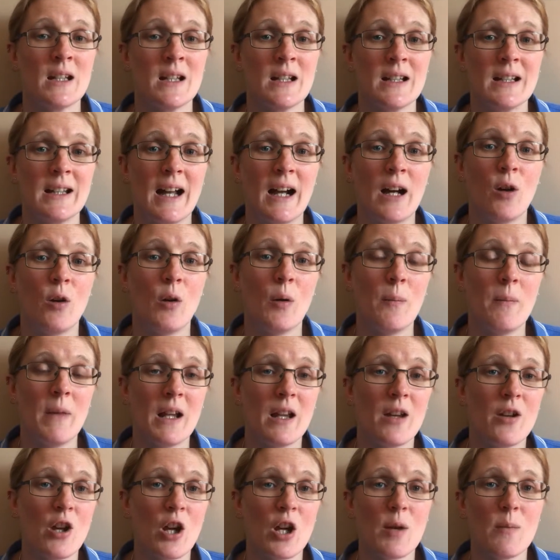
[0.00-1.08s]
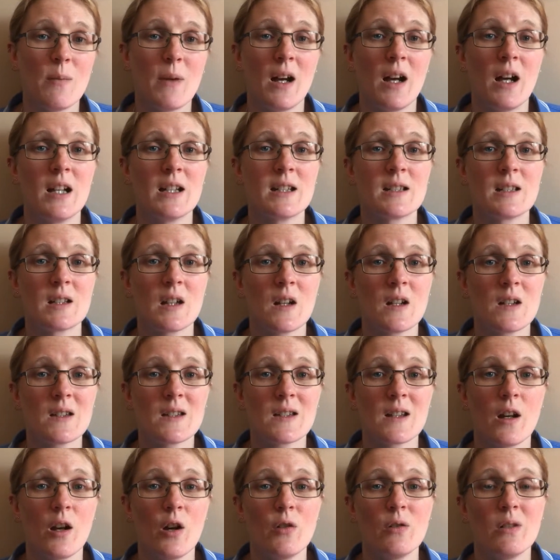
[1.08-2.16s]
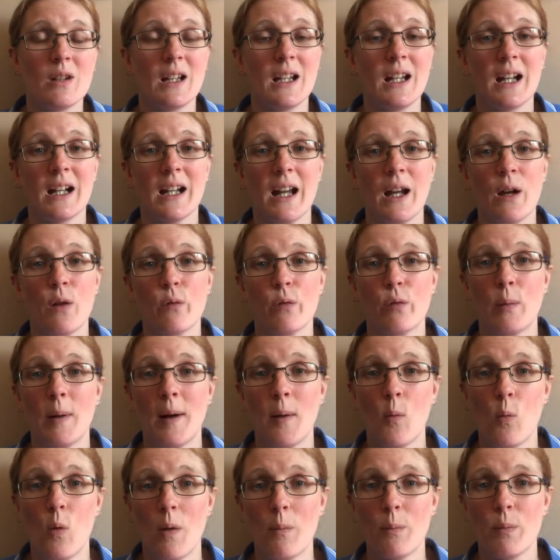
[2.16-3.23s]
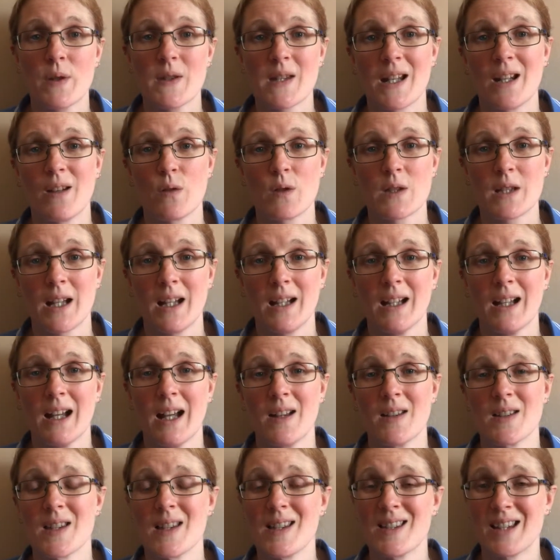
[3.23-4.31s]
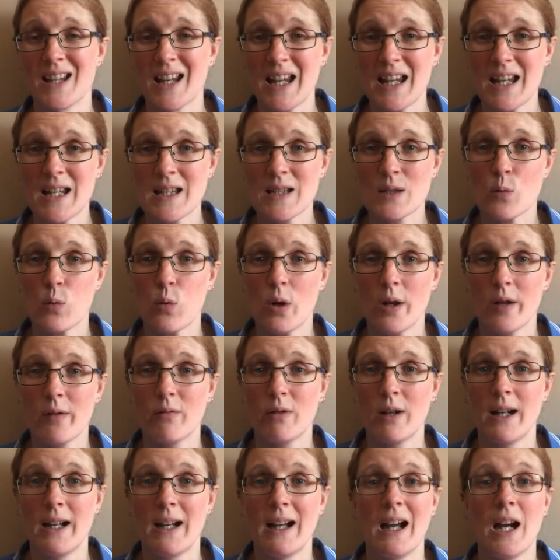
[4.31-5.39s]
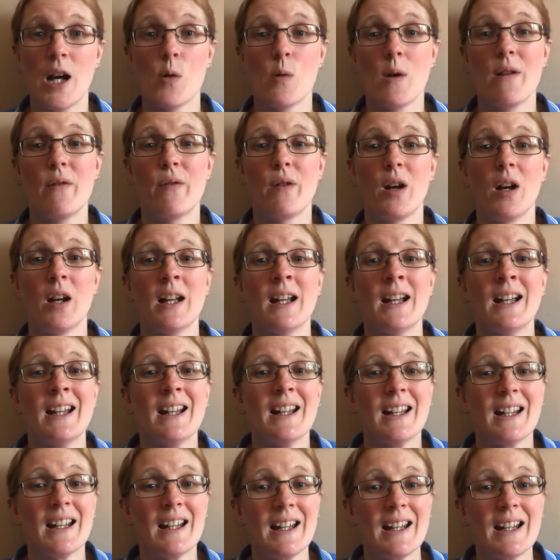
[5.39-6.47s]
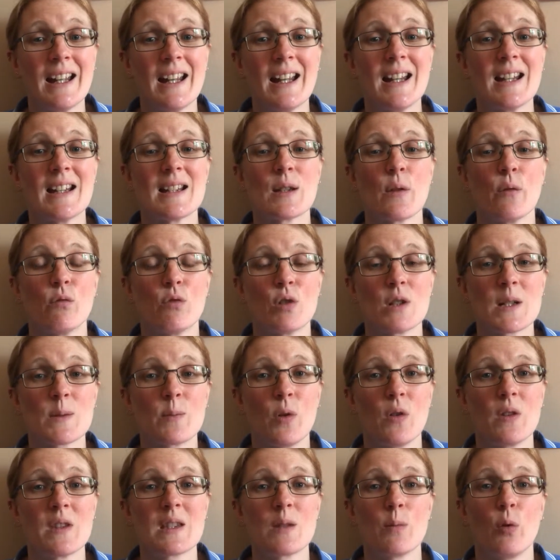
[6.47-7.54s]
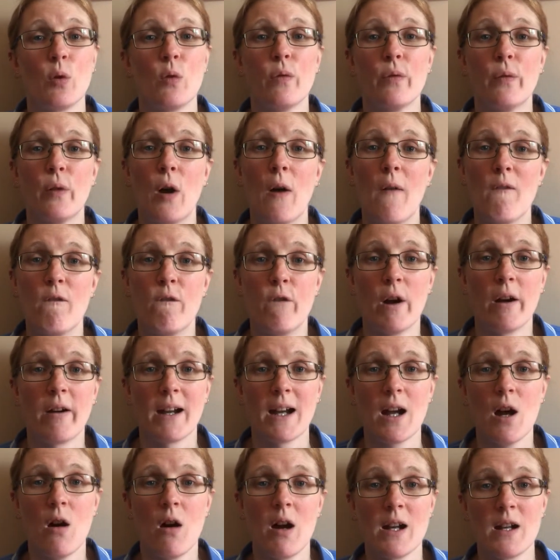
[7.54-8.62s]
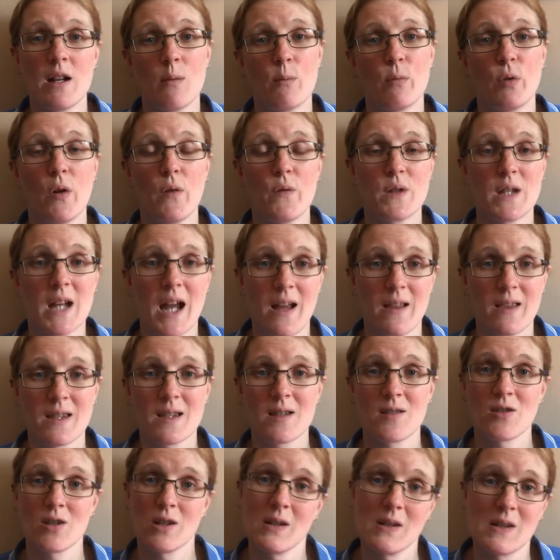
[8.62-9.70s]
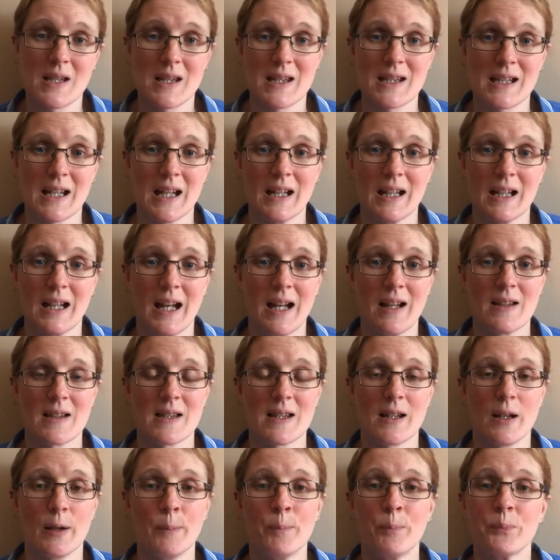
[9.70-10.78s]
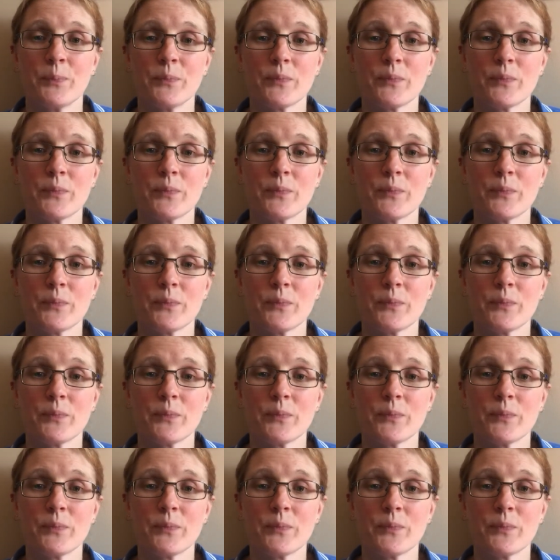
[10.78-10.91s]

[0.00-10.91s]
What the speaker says: Now, melanoma does only account for about 1% of skin cancers. It is quite rare. However, it is responsible for a very high number of deaths due to skin cancer.